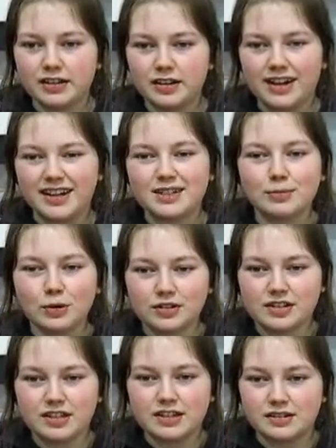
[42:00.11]
And it's mock
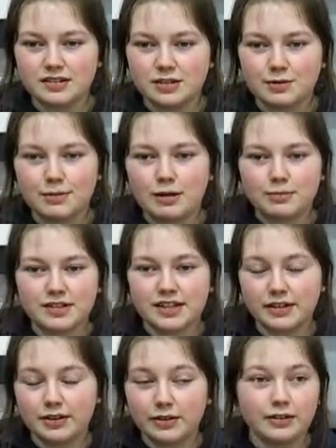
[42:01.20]
season, so he might be
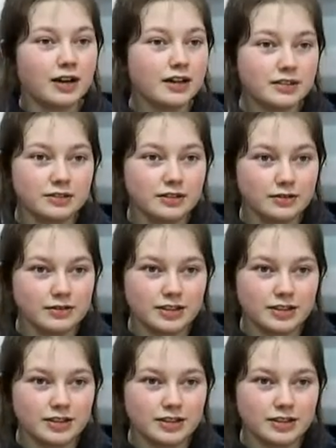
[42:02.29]
staying on. I don't know the